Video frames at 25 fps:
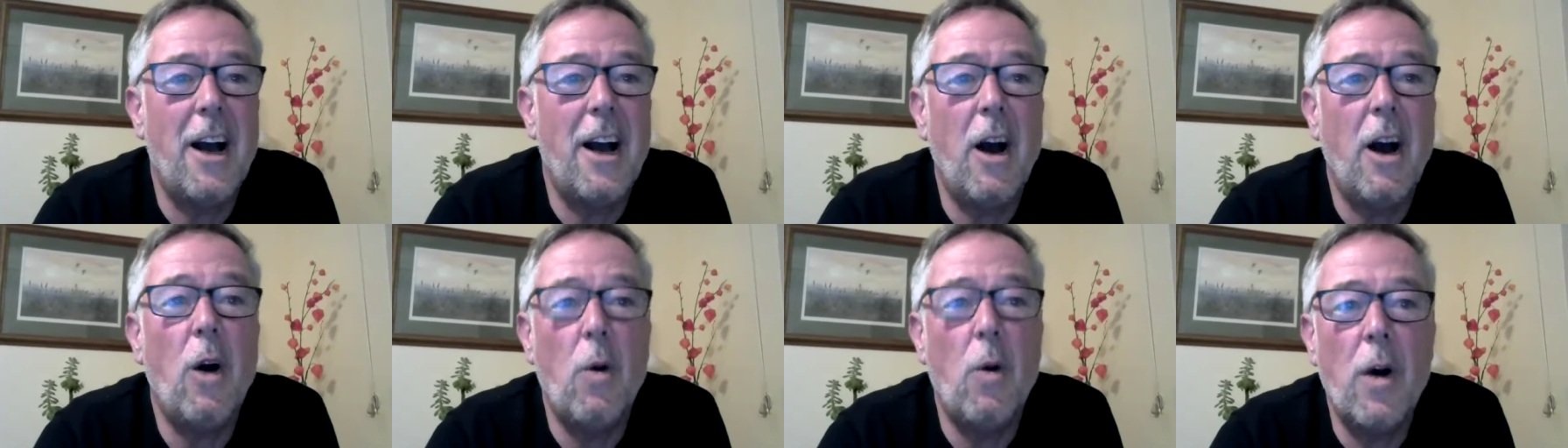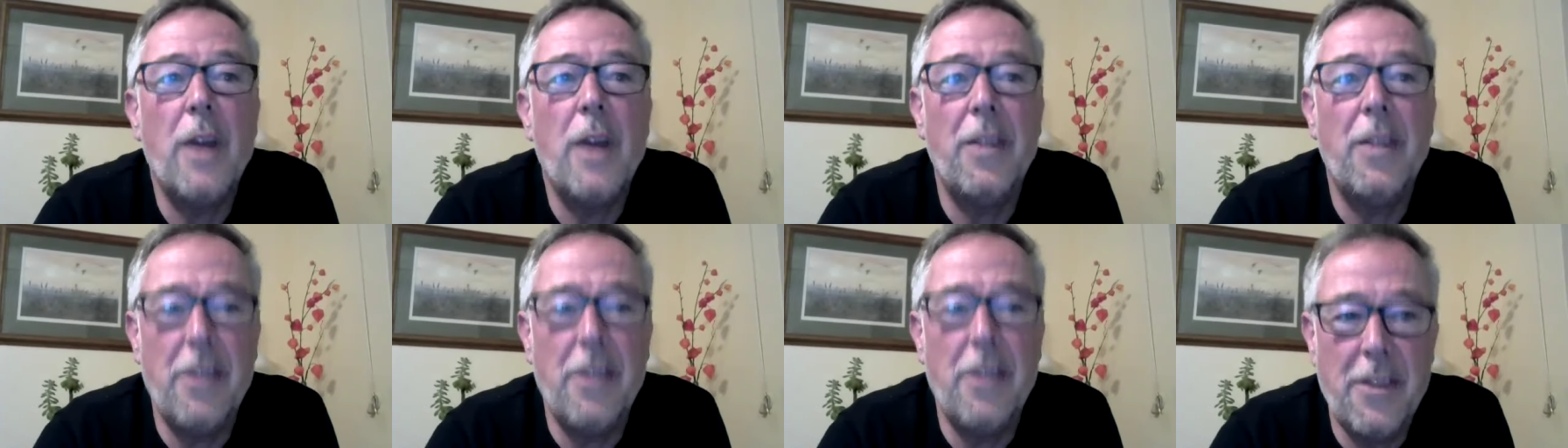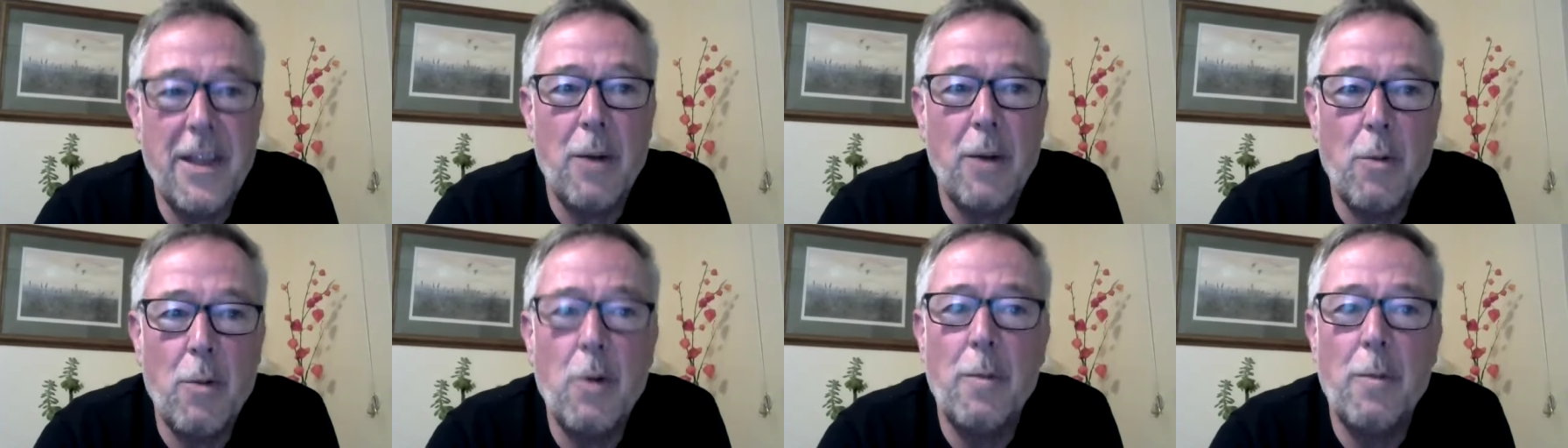oh, and
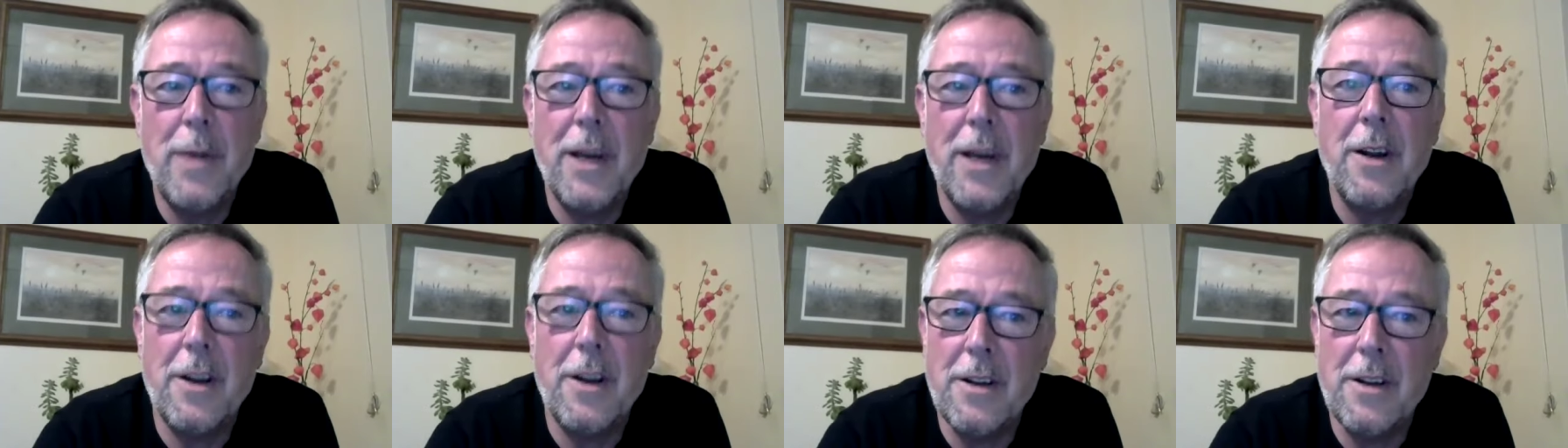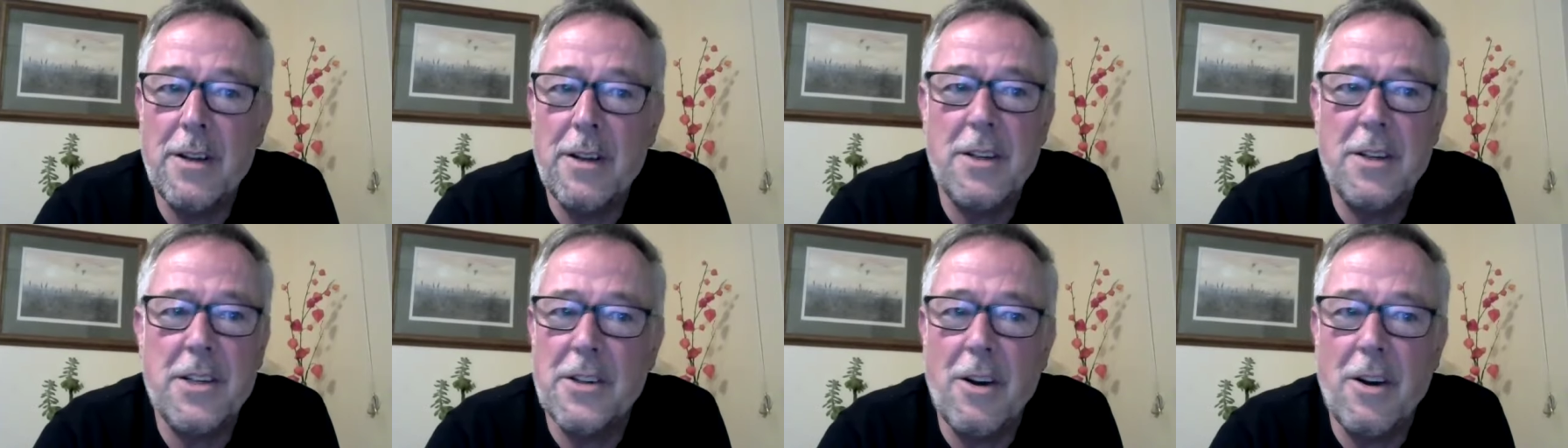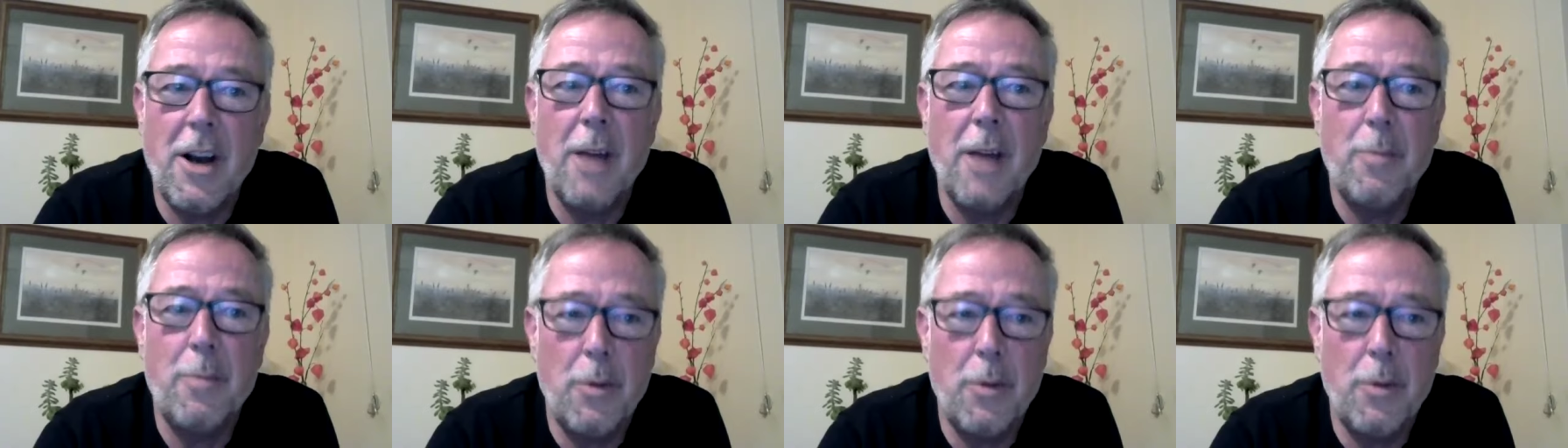there will be an
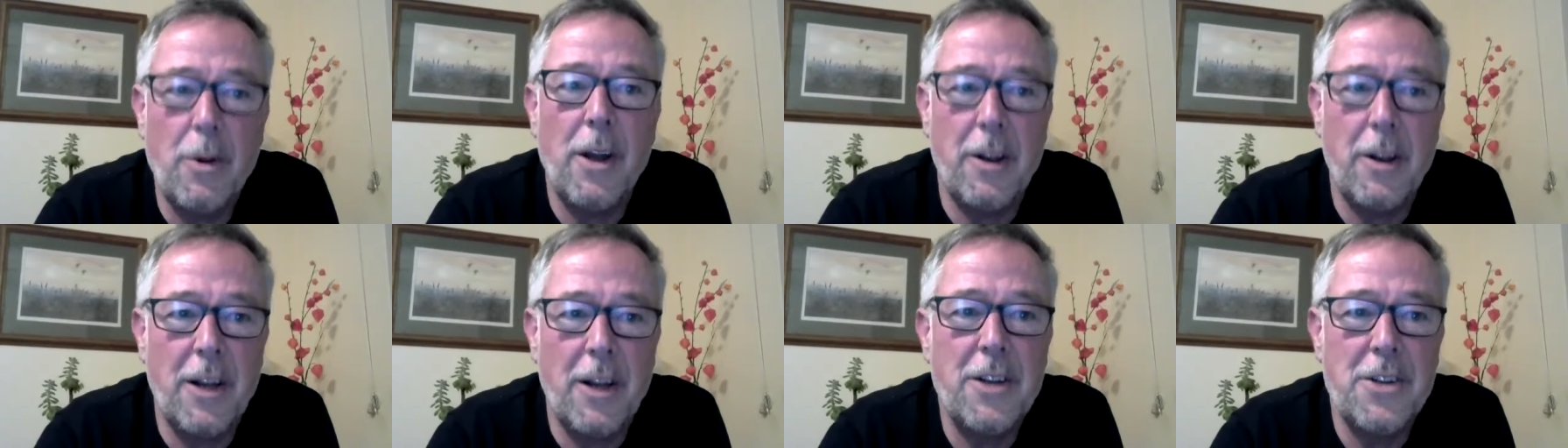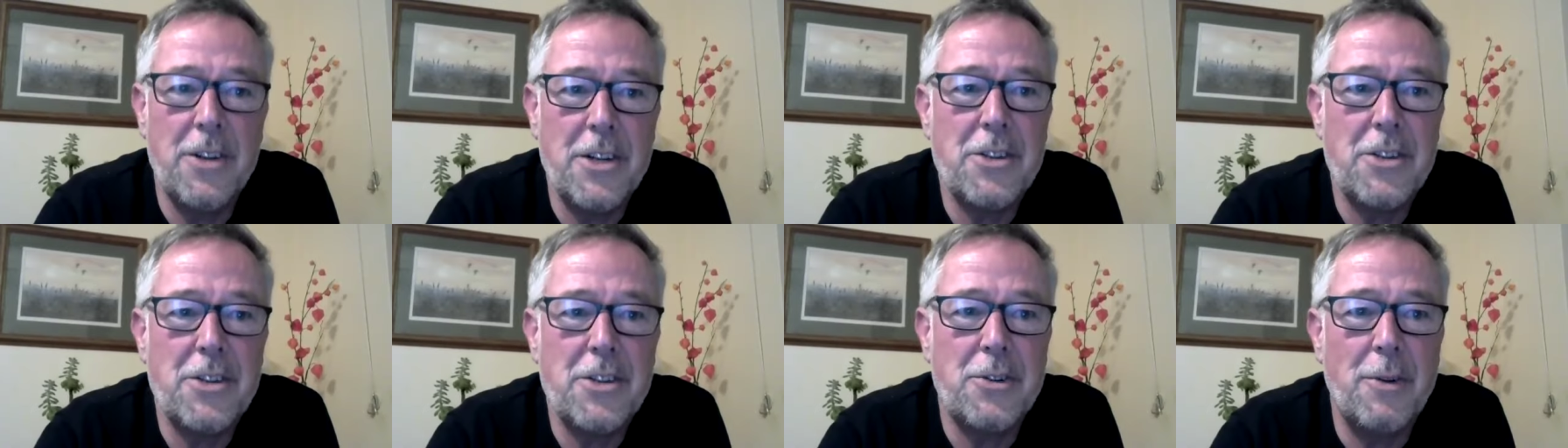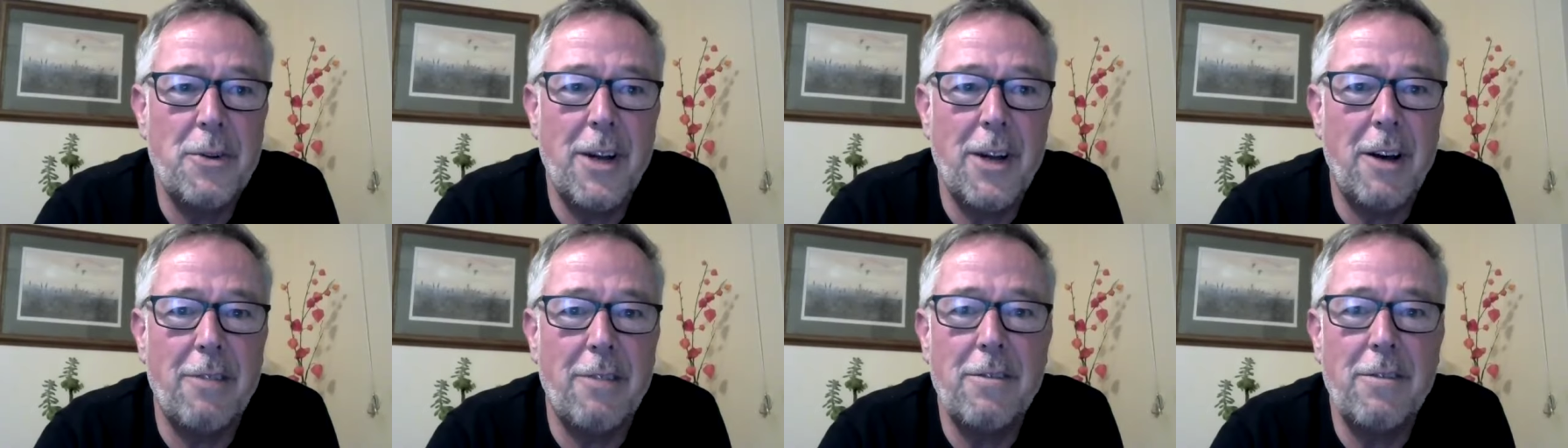undeniable
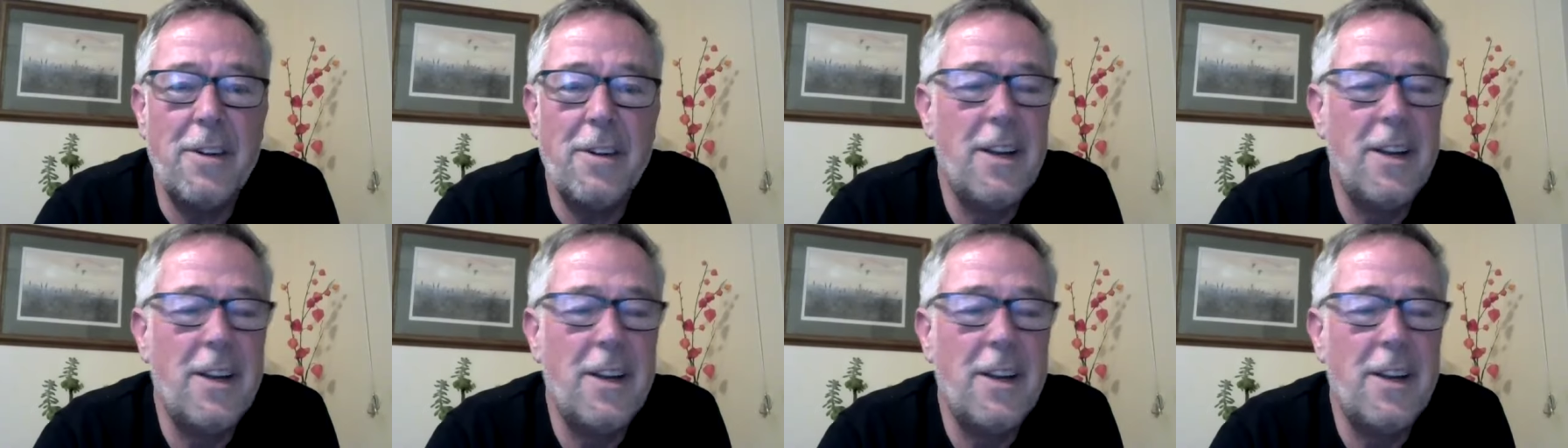unconditional love?